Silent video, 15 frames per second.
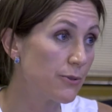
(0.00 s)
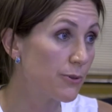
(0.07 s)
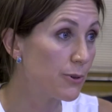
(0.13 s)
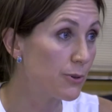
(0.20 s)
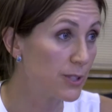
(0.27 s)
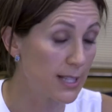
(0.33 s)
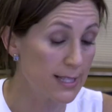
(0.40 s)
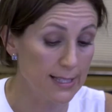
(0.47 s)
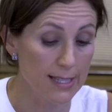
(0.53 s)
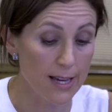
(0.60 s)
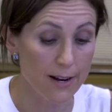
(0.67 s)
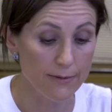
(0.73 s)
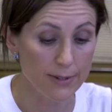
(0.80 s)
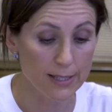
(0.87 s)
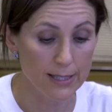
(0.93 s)
of goods and
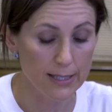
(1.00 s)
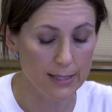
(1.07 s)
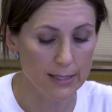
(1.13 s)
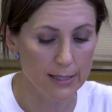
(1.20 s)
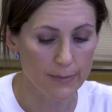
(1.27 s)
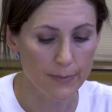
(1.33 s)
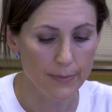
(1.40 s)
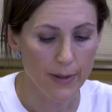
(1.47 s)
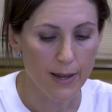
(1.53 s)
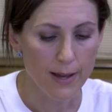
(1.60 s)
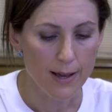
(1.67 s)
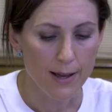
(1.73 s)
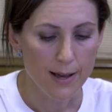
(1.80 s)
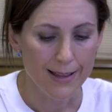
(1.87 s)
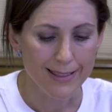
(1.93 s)
services.
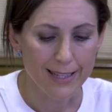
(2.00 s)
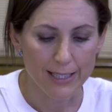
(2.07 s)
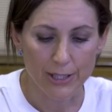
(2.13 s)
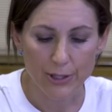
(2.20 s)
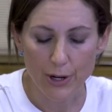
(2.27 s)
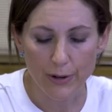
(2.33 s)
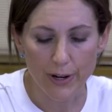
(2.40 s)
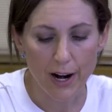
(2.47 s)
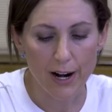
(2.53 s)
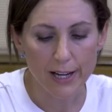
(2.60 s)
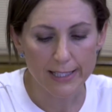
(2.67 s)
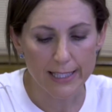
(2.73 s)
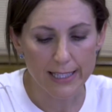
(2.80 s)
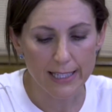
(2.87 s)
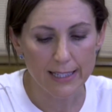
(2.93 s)
There's no
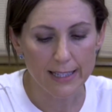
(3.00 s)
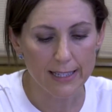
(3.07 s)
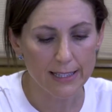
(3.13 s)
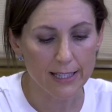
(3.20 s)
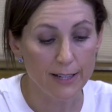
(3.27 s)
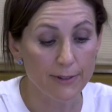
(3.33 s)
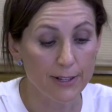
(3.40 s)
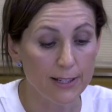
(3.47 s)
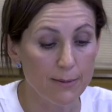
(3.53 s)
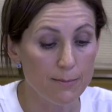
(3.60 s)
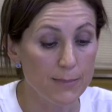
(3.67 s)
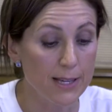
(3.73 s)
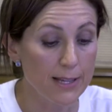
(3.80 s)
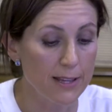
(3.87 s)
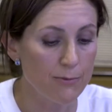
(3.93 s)
guarantee that even the
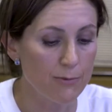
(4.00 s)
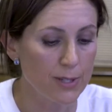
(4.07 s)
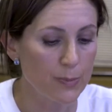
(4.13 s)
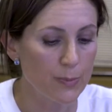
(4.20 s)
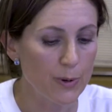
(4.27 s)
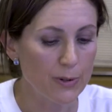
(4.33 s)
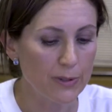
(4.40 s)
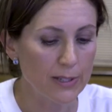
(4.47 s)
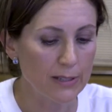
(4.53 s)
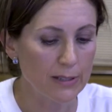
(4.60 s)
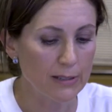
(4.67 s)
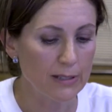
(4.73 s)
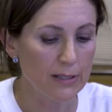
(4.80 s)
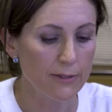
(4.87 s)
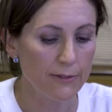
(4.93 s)
median
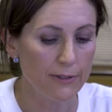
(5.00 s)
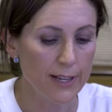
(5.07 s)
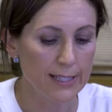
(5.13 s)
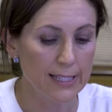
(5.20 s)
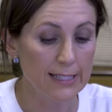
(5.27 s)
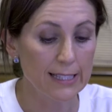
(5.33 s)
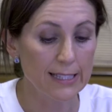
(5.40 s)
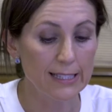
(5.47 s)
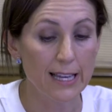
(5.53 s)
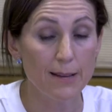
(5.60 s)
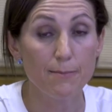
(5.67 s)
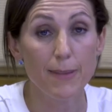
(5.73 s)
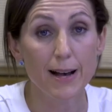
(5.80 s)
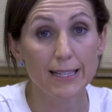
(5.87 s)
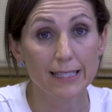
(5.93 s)
respondent faces the
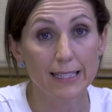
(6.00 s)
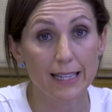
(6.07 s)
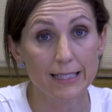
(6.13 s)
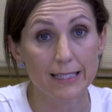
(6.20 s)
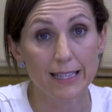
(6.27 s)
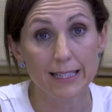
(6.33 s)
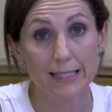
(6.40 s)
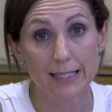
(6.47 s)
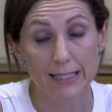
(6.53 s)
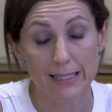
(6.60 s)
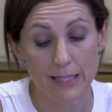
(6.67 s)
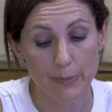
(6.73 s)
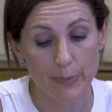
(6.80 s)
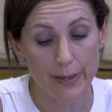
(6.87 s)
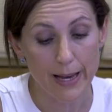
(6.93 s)
same basket as the
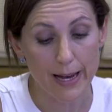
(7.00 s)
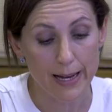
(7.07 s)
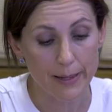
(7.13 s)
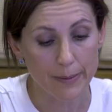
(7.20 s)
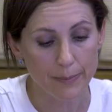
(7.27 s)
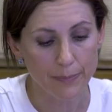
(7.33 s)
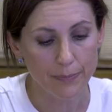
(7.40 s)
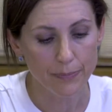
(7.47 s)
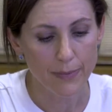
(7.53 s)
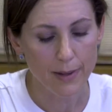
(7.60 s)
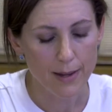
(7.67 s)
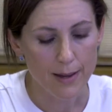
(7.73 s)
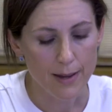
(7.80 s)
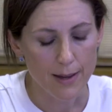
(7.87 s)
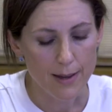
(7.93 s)
CPI.
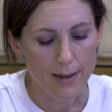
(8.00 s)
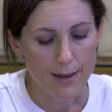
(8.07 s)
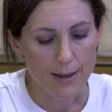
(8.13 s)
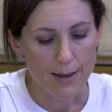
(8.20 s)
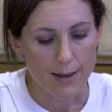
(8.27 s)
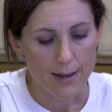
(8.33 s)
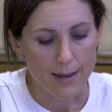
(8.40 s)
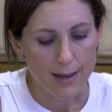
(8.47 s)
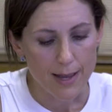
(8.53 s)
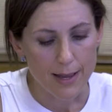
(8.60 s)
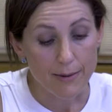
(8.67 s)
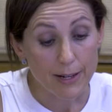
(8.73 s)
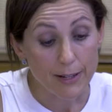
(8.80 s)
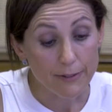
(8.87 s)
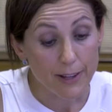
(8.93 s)

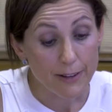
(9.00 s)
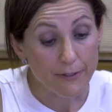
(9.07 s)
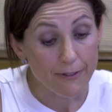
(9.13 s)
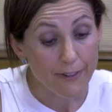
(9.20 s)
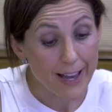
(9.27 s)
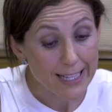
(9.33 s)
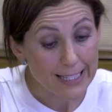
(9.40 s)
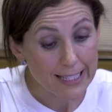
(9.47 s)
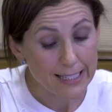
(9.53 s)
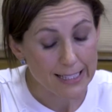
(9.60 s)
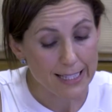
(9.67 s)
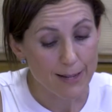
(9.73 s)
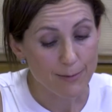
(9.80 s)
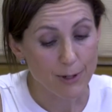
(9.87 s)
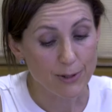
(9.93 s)
Even if they face the
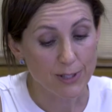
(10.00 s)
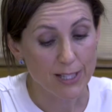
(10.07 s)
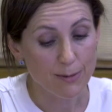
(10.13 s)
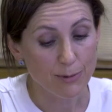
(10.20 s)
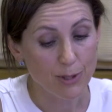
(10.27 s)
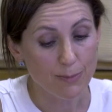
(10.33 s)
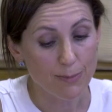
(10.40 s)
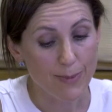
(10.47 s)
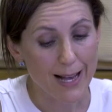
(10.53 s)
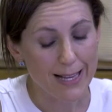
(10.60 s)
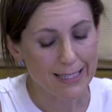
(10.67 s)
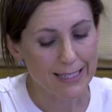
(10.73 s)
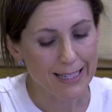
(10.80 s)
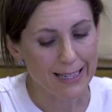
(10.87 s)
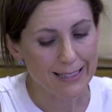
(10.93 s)
same consumption
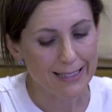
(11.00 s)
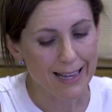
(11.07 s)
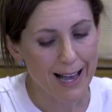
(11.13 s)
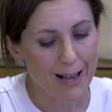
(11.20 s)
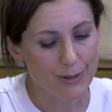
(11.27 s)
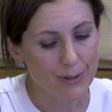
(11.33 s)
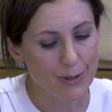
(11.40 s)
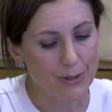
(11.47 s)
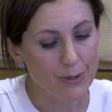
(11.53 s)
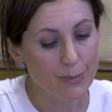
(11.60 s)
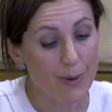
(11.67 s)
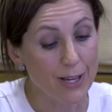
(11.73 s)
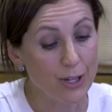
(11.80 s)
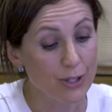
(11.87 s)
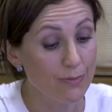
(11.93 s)
basket, households
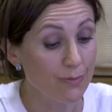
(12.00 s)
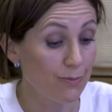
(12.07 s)
may